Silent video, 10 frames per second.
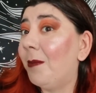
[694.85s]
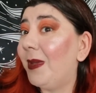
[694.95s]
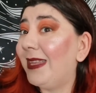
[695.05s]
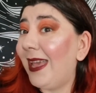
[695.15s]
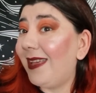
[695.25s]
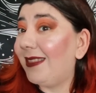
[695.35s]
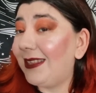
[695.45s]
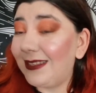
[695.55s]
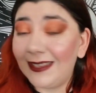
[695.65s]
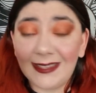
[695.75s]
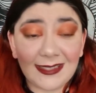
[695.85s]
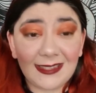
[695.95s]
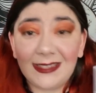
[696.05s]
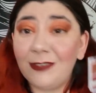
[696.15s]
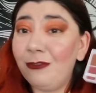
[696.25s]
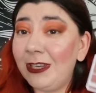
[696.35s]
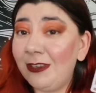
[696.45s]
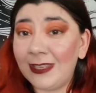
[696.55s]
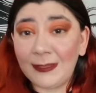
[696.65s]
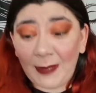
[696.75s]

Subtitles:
But yeah, it's a really nice